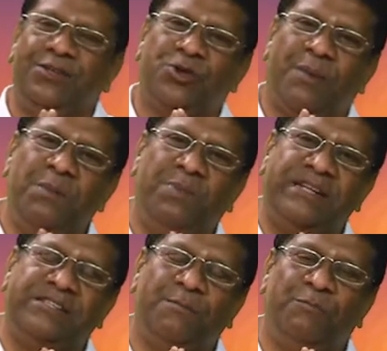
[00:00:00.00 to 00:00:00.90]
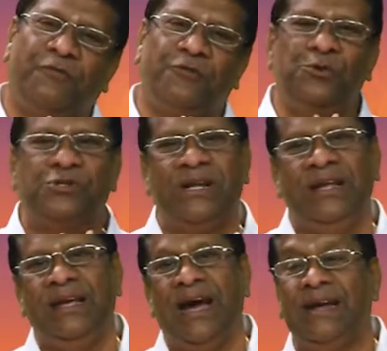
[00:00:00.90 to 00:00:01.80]
Swami blessed them
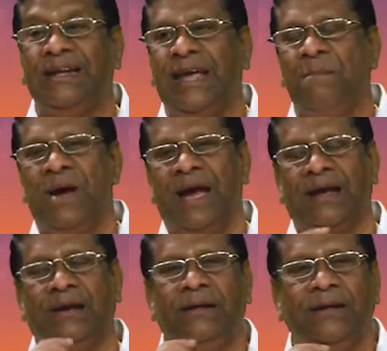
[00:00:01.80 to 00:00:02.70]
profusely and came back.